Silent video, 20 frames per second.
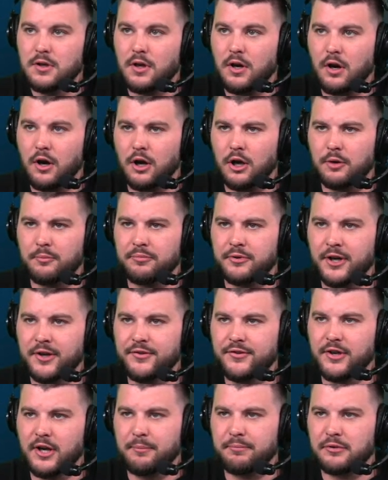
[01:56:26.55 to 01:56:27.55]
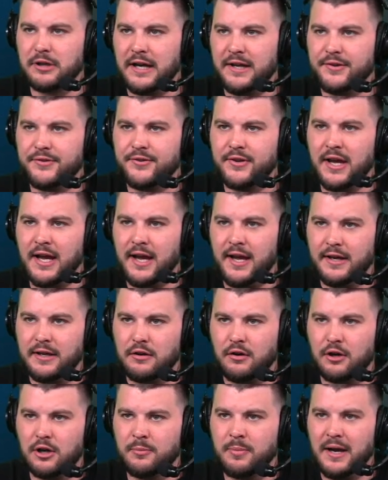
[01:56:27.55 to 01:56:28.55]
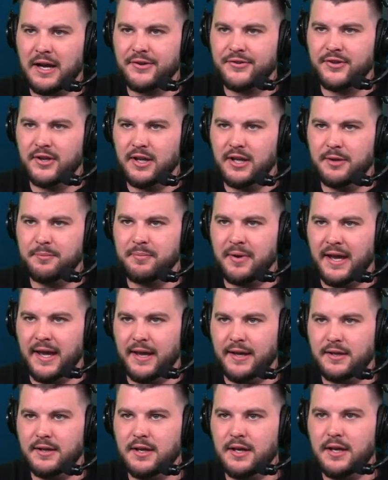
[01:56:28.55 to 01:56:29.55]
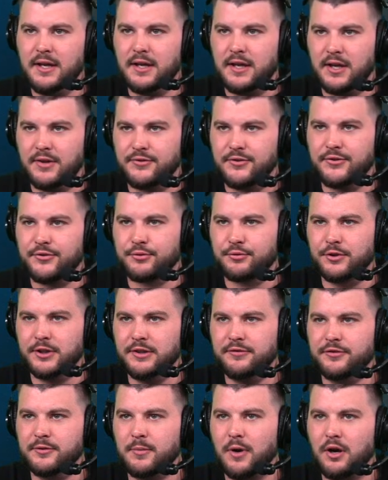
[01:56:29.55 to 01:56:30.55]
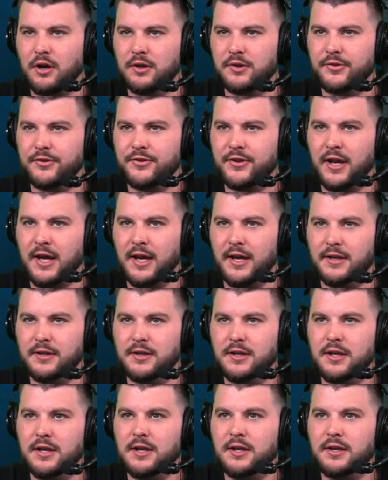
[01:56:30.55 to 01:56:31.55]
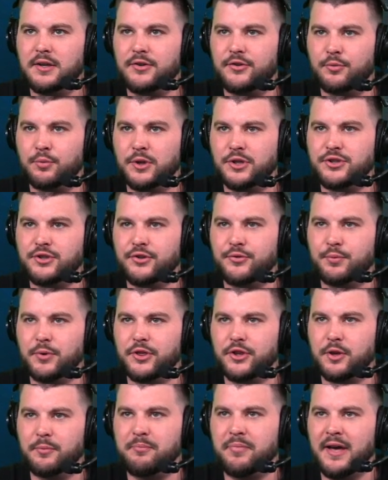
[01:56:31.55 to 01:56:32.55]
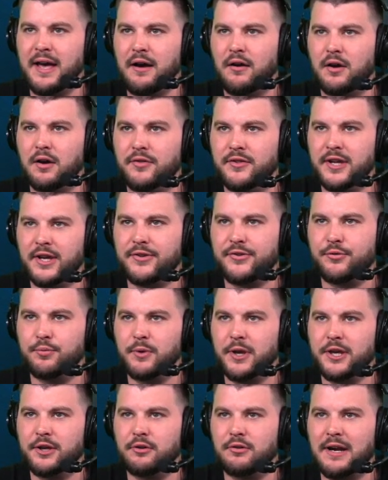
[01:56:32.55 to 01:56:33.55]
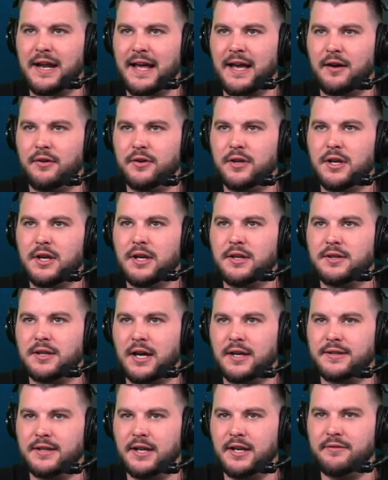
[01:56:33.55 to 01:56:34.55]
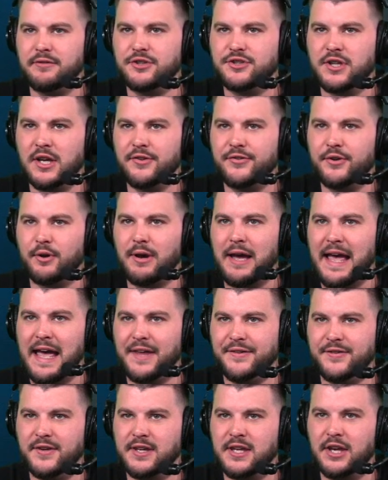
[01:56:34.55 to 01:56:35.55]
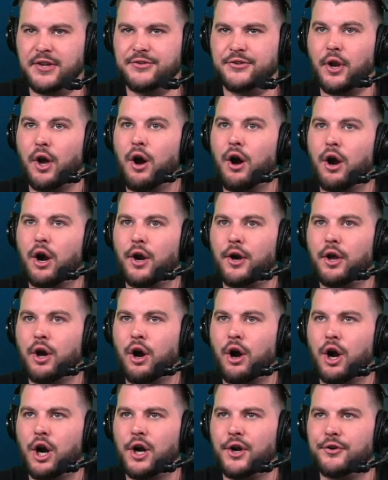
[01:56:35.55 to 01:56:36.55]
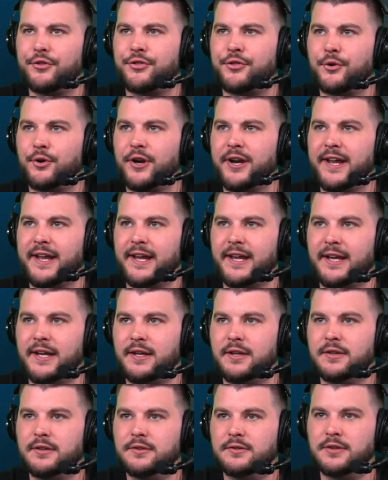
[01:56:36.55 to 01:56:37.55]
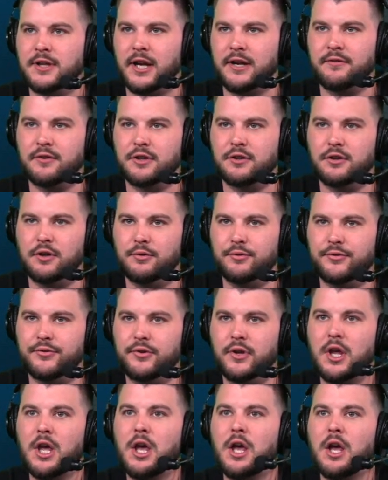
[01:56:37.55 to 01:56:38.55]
Hart brings it up right side, guarded by Saddiq Bey. Gets a screen from Hartenstein. Switches with Capella. Knicks swing it around. Donte DiVincenzo has it. Kicks to Hart. Hart, three. Not even close.